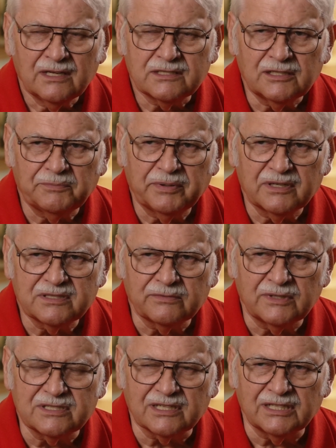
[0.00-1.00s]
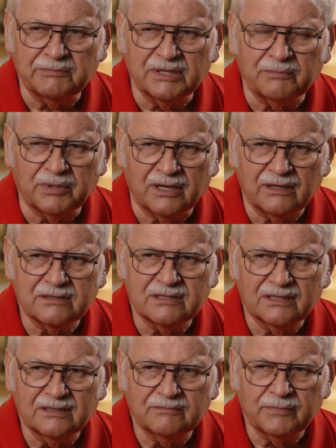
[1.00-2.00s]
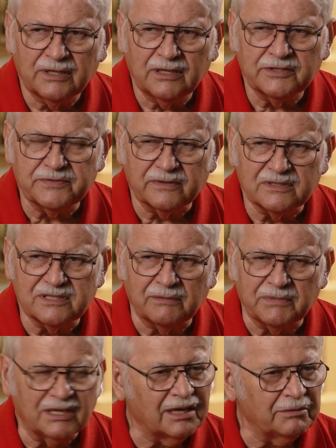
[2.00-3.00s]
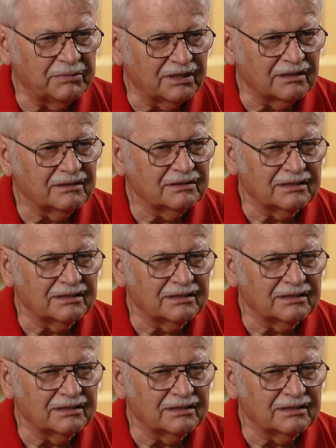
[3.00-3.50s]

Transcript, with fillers: So a person wants to come in and browse, they can browse for some time here.